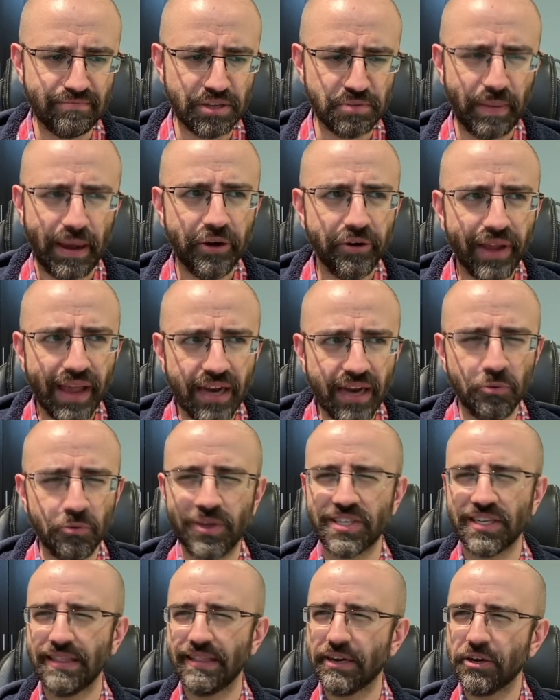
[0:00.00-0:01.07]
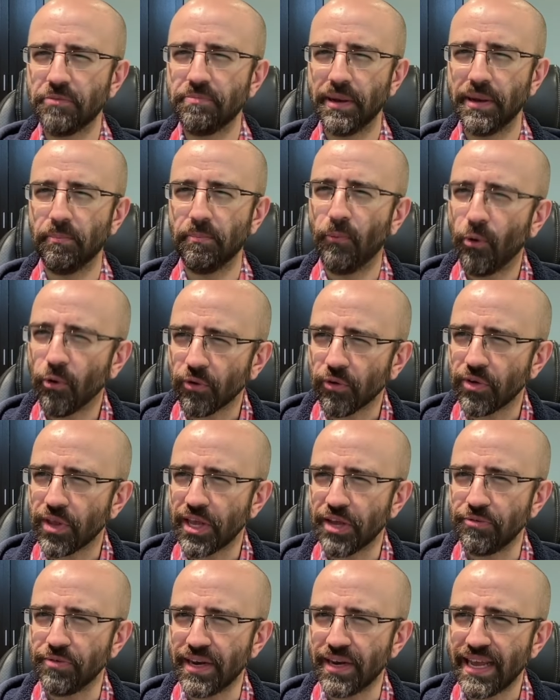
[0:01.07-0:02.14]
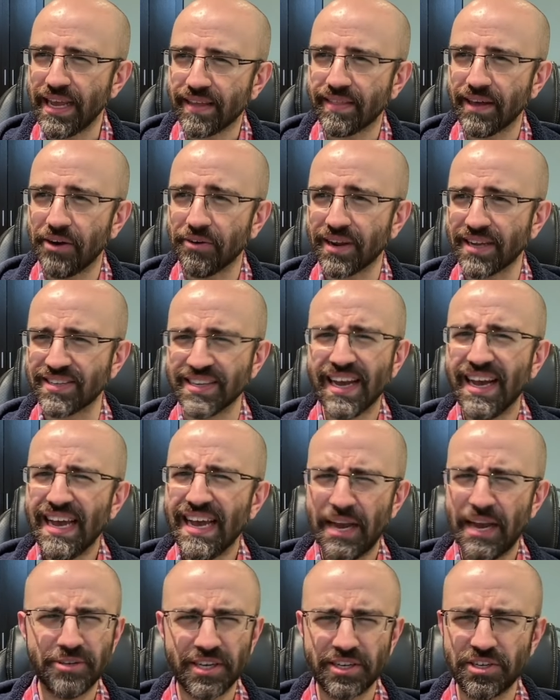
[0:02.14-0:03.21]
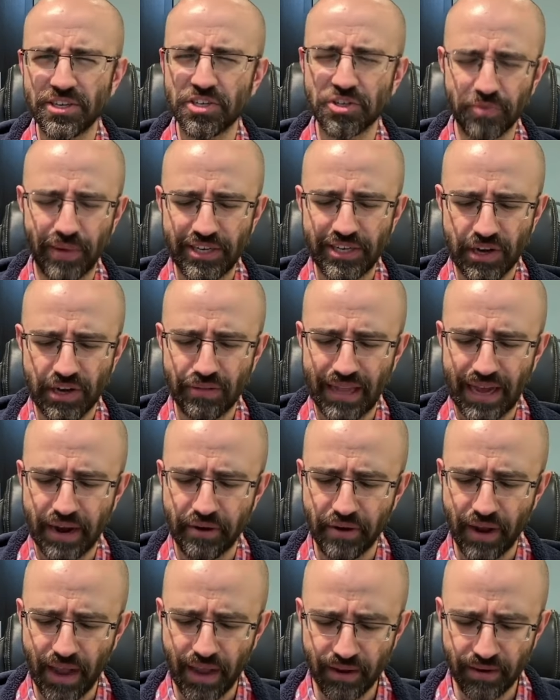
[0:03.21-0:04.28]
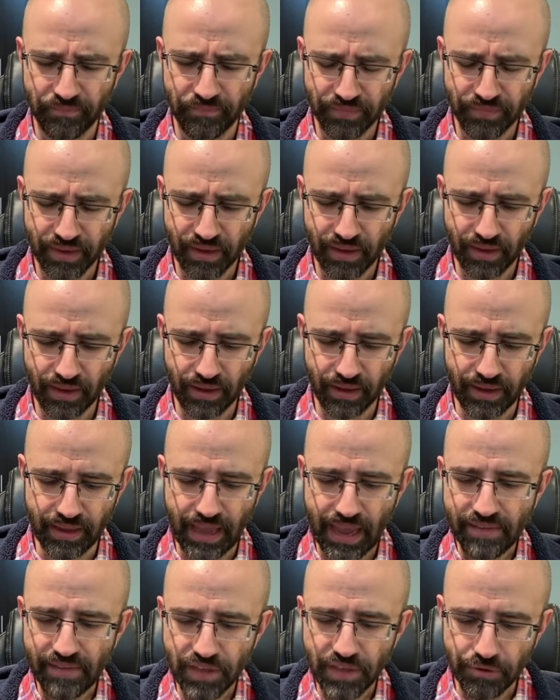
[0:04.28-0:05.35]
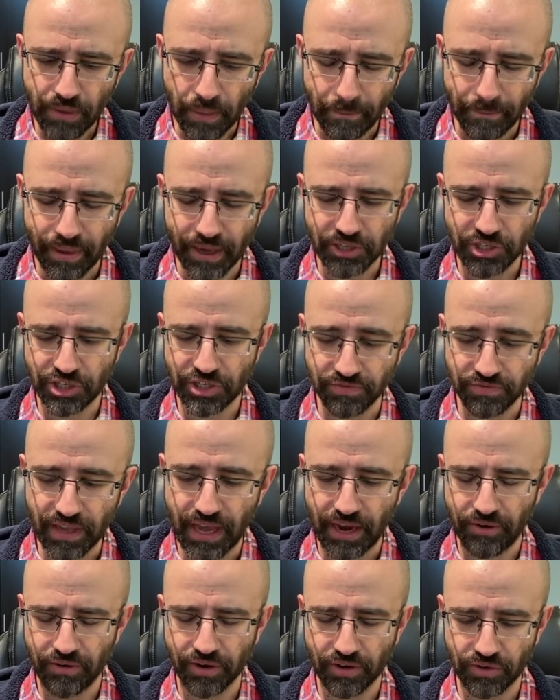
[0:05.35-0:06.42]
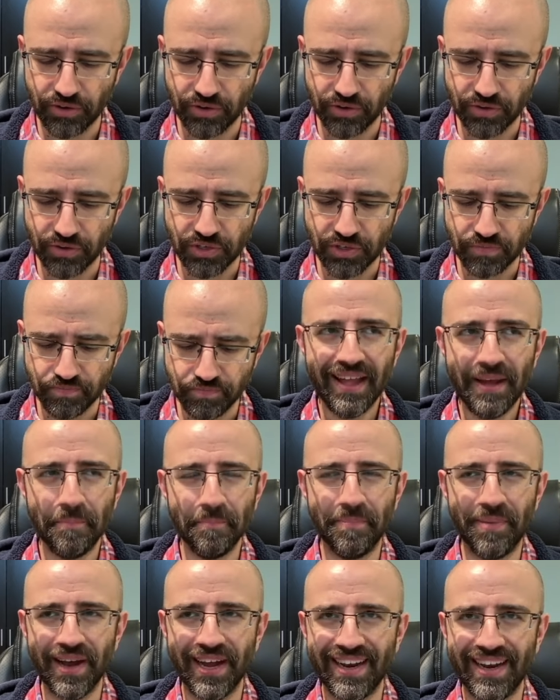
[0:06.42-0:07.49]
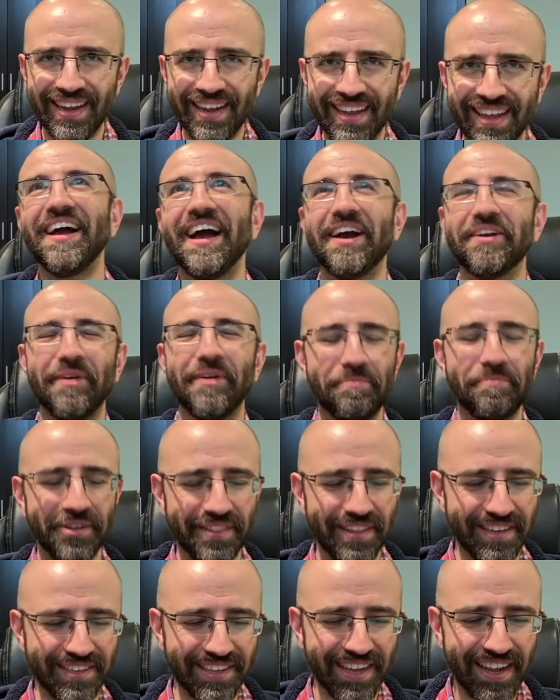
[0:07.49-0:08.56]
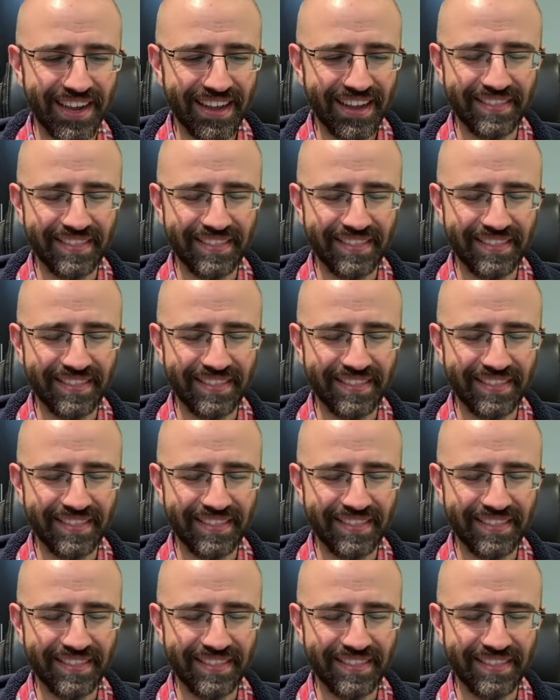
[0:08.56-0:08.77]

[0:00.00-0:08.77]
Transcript: Spider Geddon was a little bit more unique though, because it was such a strange outlier. It gave you a bunch of characters, but how do I put this?